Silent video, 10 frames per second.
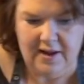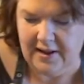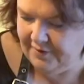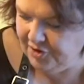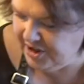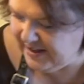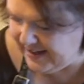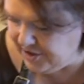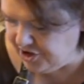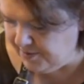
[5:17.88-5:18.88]
And I've just
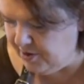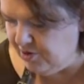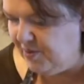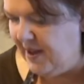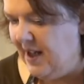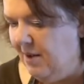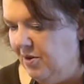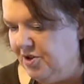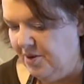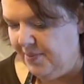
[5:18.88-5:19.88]
sliced some of those wee
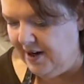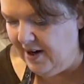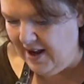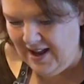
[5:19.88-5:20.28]
apples up here,